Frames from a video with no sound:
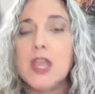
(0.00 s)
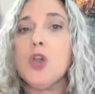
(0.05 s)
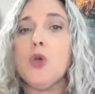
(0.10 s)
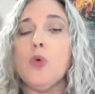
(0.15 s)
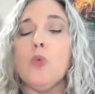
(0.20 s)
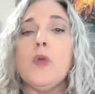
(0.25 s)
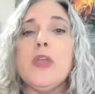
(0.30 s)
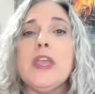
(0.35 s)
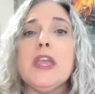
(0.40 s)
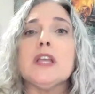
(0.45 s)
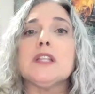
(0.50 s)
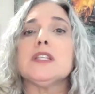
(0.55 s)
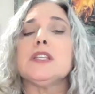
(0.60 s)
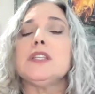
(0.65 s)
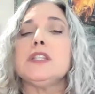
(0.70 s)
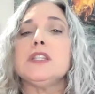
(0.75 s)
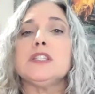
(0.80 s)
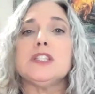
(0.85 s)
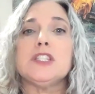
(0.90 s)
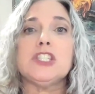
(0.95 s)
We get
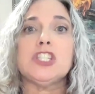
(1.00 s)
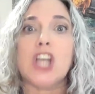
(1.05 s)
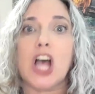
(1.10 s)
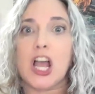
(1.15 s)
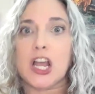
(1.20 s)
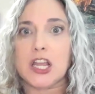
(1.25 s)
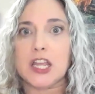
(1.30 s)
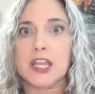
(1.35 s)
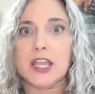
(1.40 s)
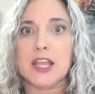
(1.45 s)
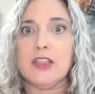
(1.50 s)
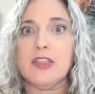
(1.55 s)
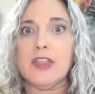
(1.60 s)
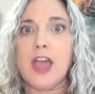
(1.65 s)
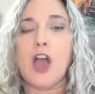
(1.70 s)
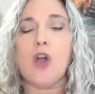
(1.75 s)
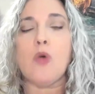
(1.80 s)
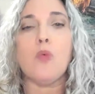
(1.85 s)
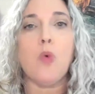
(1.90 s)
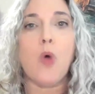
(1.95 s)
stuck in
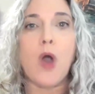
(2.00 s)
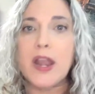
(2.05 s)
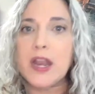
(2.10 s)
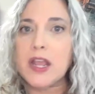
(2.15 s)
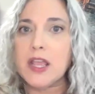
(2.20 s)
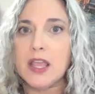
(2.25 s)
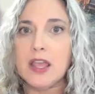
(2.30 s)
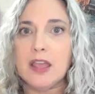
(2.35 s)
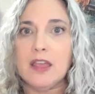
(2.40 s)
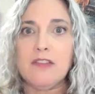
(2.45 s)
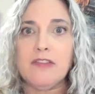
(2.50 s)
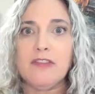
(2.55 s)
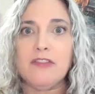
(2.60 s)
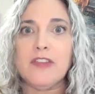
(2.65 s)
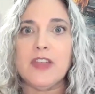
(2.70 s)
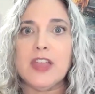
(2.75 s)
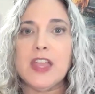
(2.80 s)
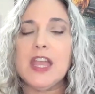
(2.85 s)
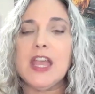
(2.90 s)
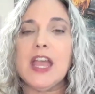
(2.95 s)
that what if,